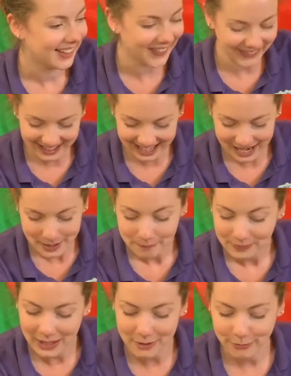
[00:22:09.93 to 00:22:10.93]
Okay,
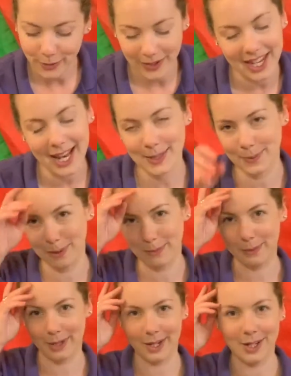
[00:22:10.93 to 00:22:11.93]
now for the next one, what
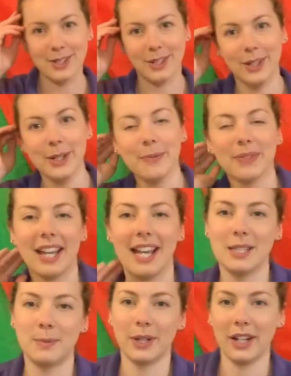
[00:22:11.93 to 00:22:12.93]
we're gonna do
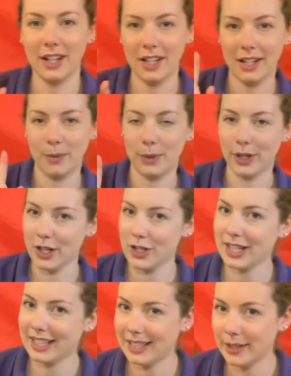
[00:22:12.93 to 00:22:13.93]
is we're gonna
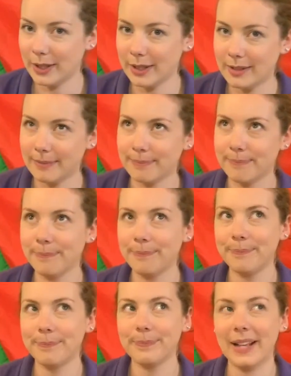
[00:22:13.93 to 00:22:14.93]
do a little,
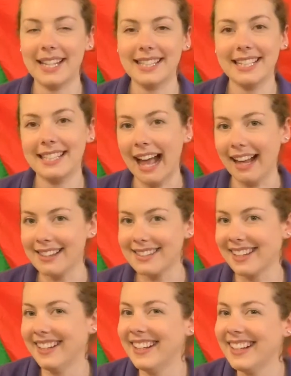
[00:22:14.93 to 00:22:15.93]
I say dance.
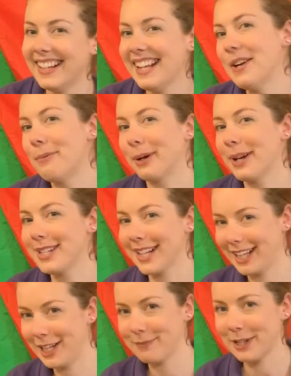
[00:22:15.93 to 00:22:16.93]
We're gonna do a
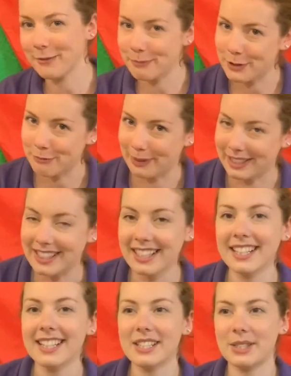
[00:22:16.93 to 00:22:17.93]
little bit of movement.
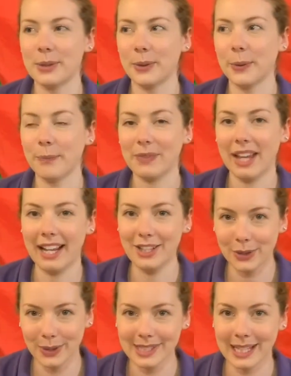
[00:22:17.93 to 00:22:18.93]
So in
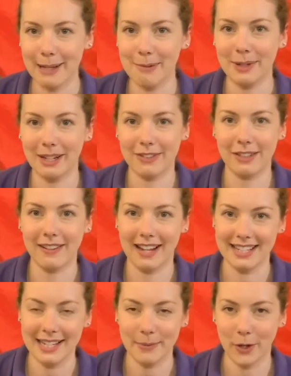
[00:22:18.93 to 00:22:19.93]
your own time, and whenever you're
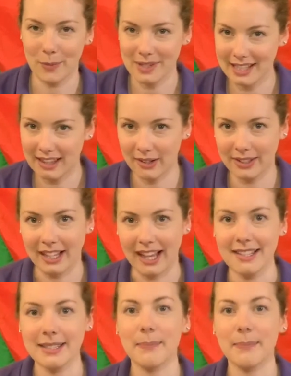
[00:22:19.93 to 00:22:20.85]
ready, always say that in class.